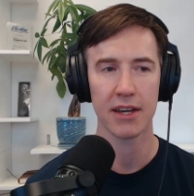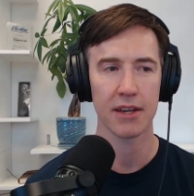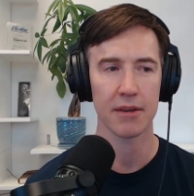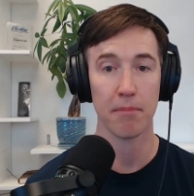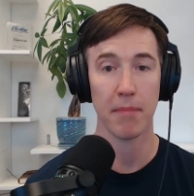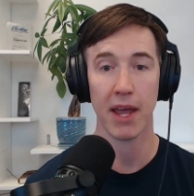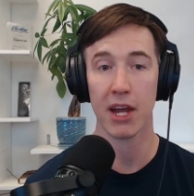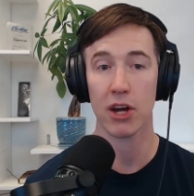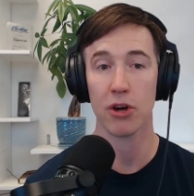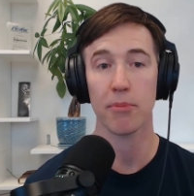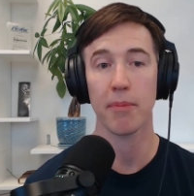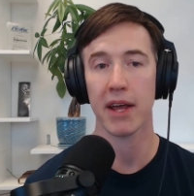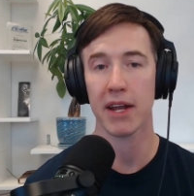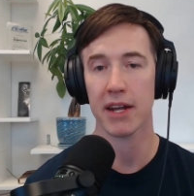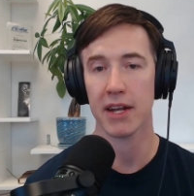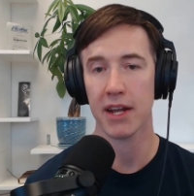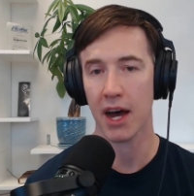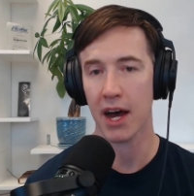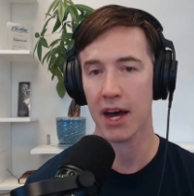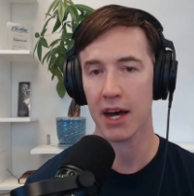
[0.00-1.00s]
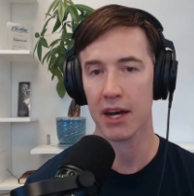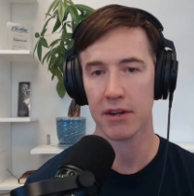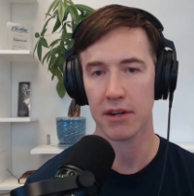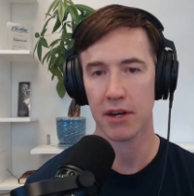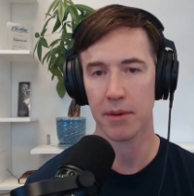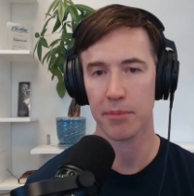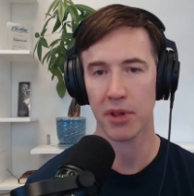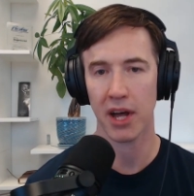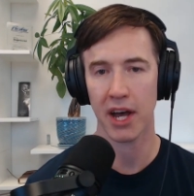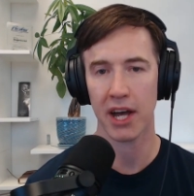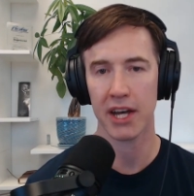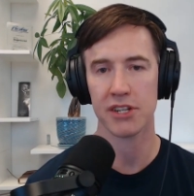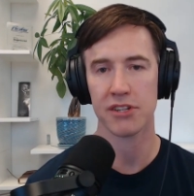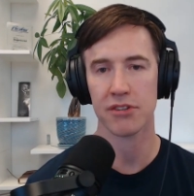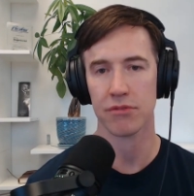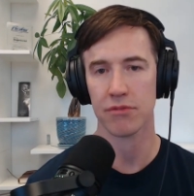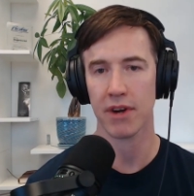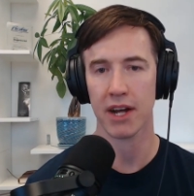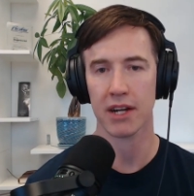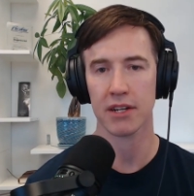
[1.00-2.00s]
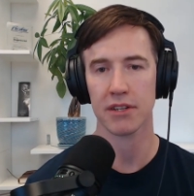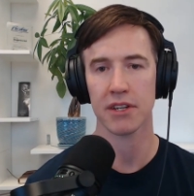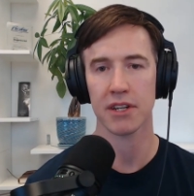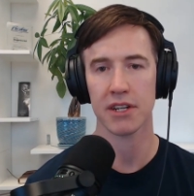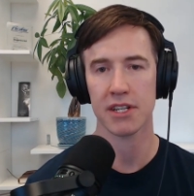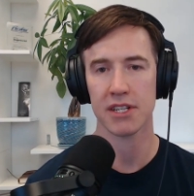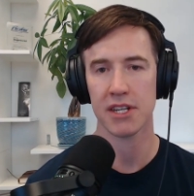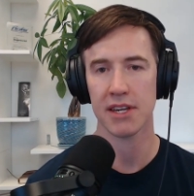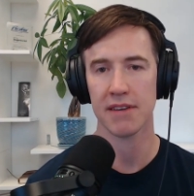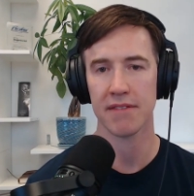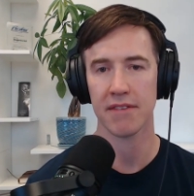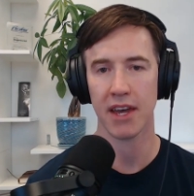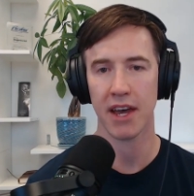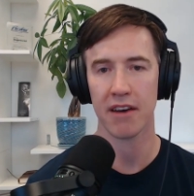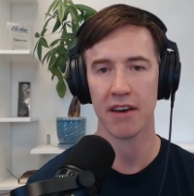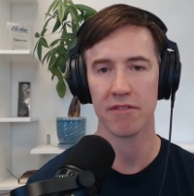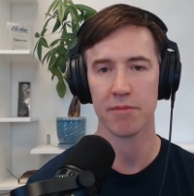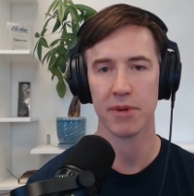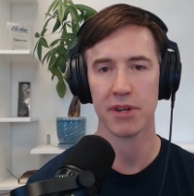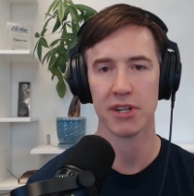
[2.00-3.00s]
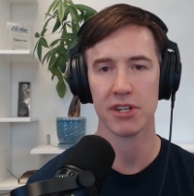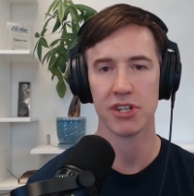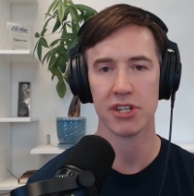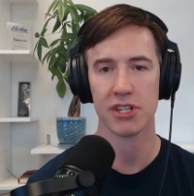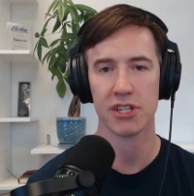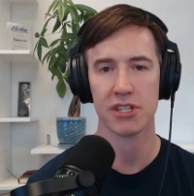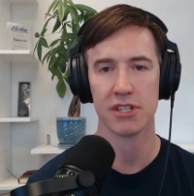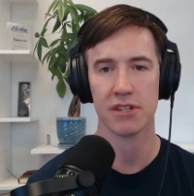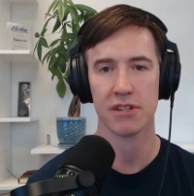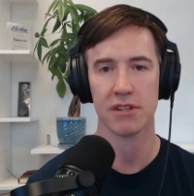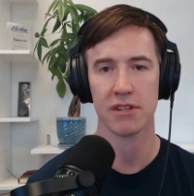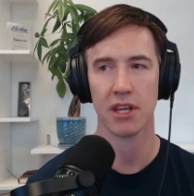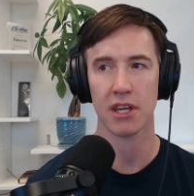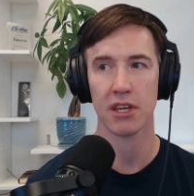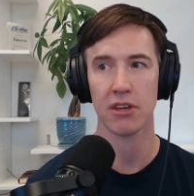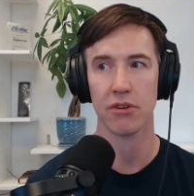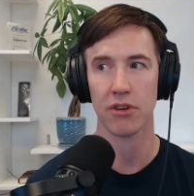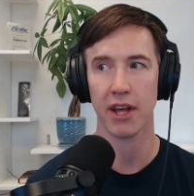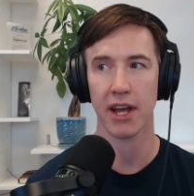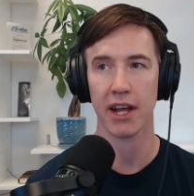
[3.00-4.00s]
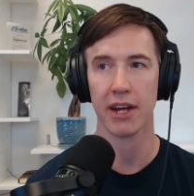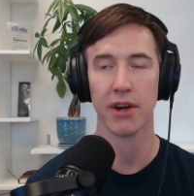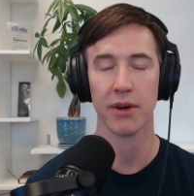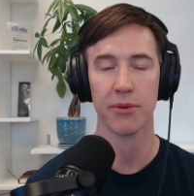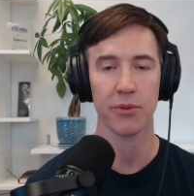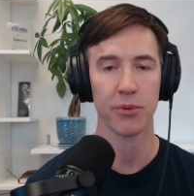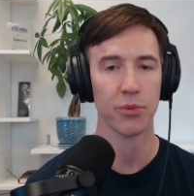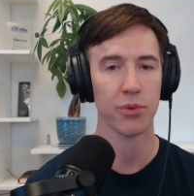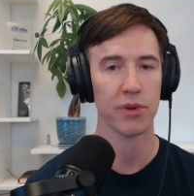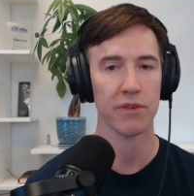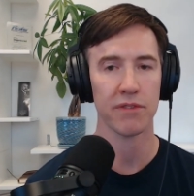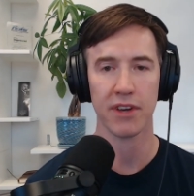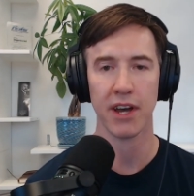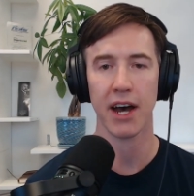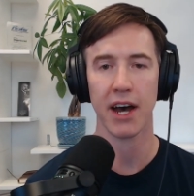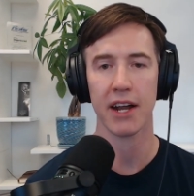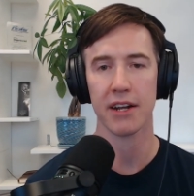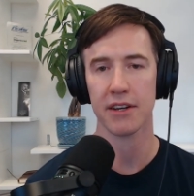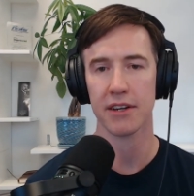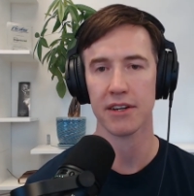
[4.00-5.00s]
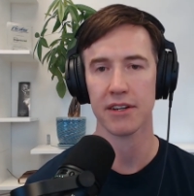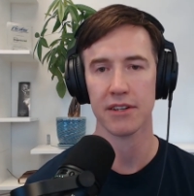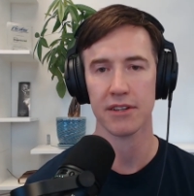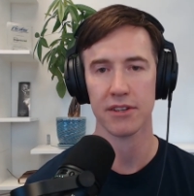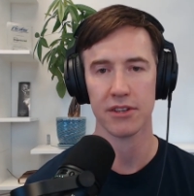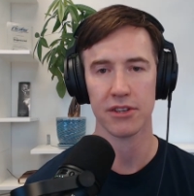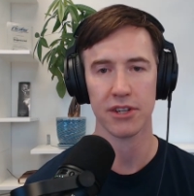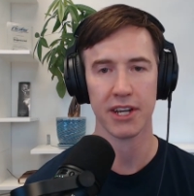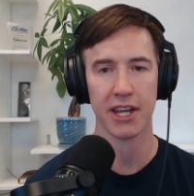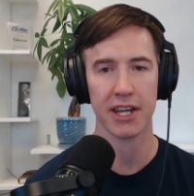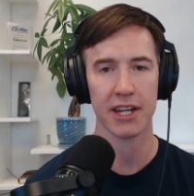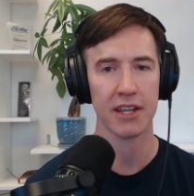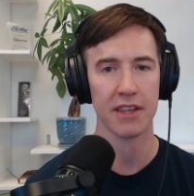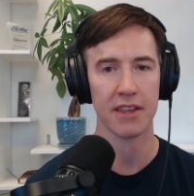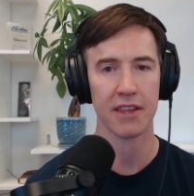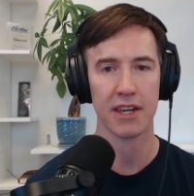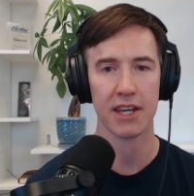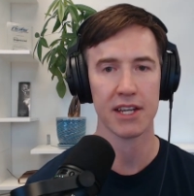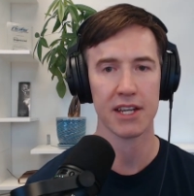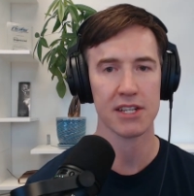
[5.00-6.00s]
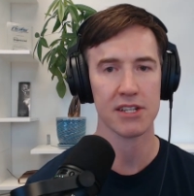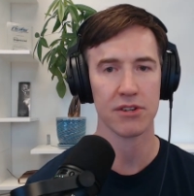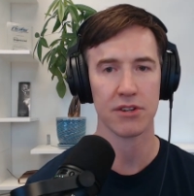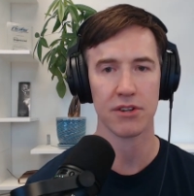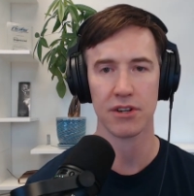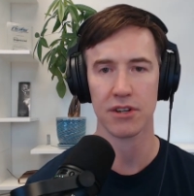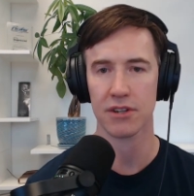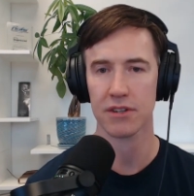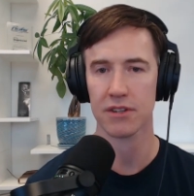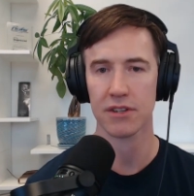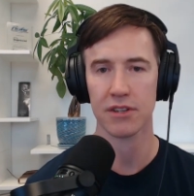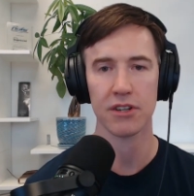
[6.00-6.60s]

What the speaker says: may or may not apply directly to TVF, but just that you're like, oh, we've got to look into this, or,